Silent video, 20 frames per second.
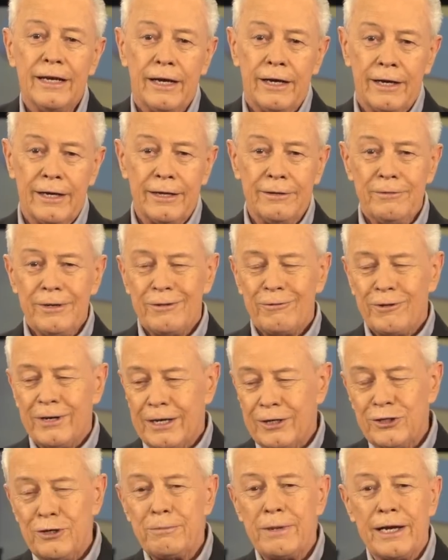Uh,
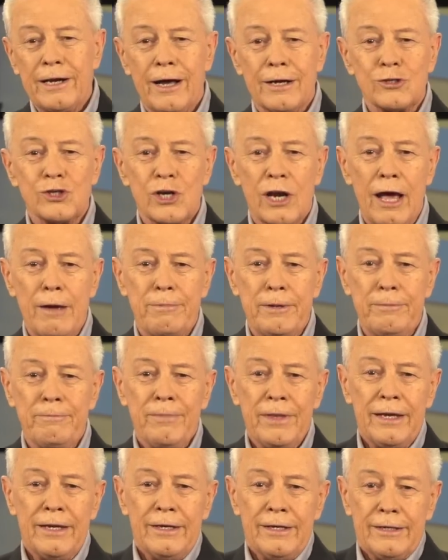well, you may not slap
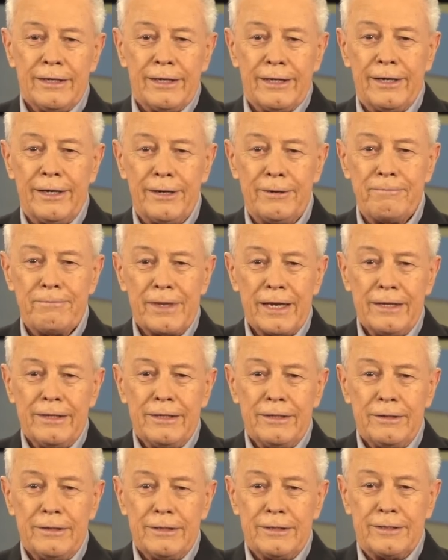him. Uh,
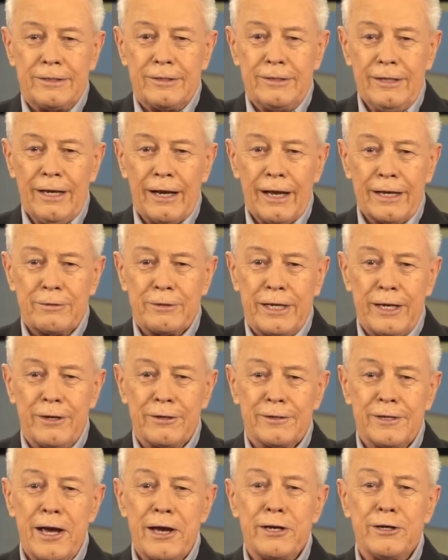like
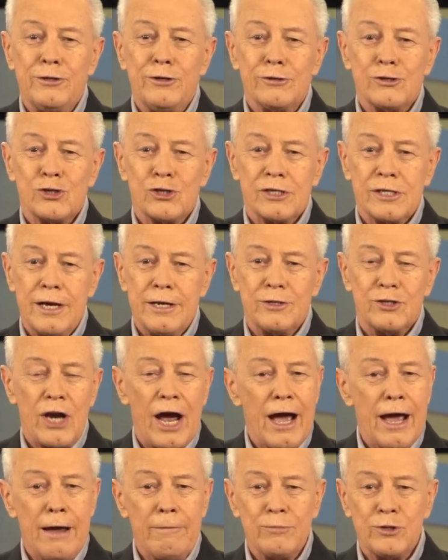Kenneth Hagin used to say,
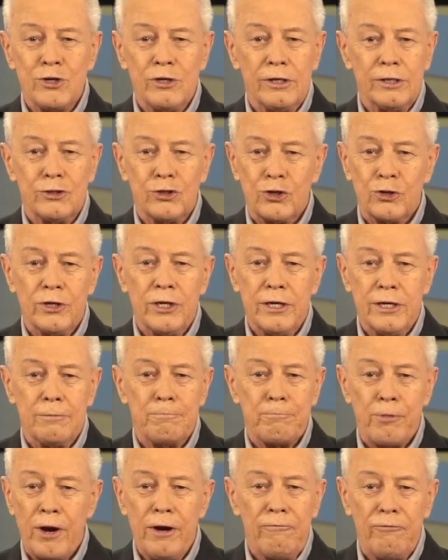tie him to a tree
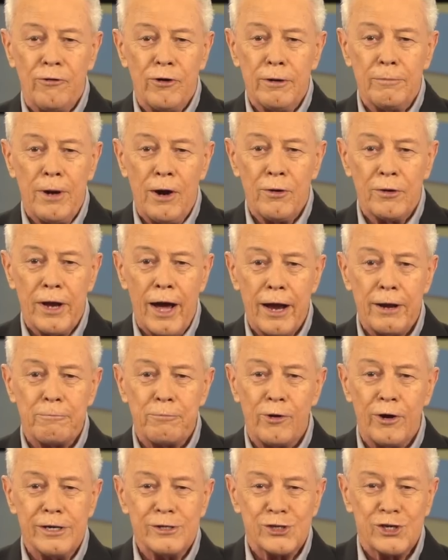and pray for him all night.
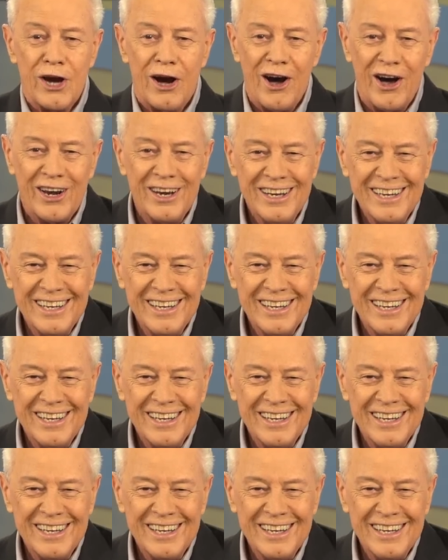Praise God.